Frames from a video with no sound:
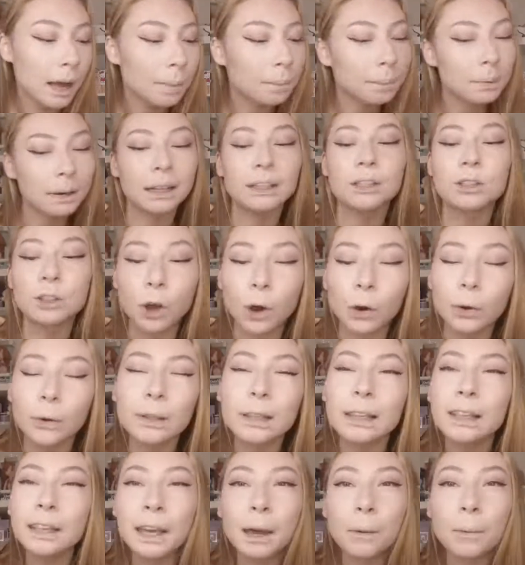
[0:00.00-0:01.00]
But I
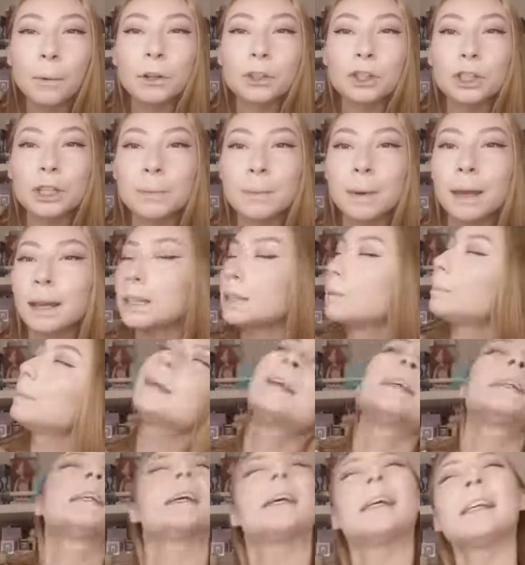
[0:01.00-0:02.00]
totally get what she means
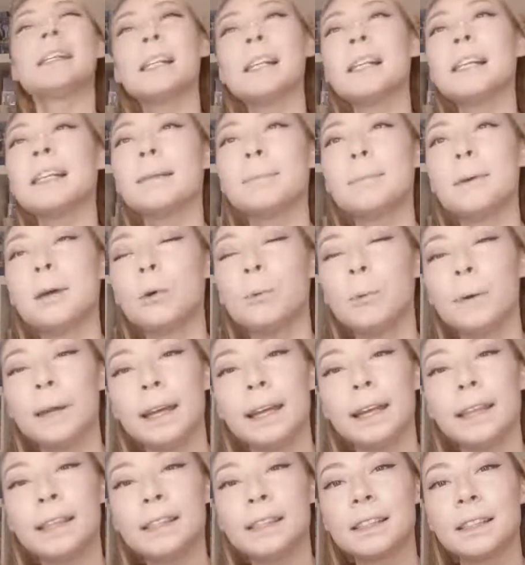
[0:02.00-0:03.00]
because it is a little bit
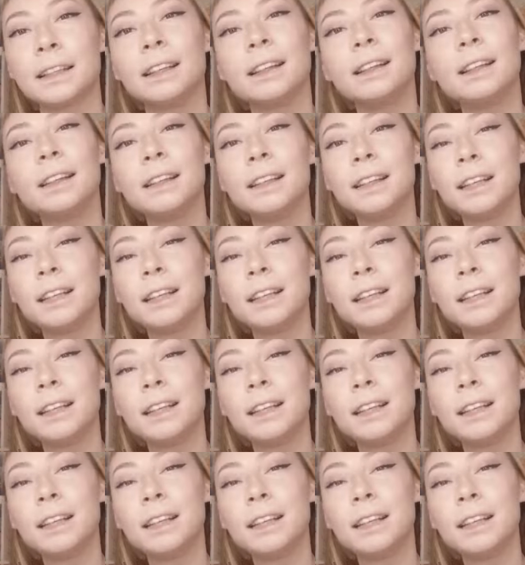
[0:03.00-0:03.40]
weird, isn't it?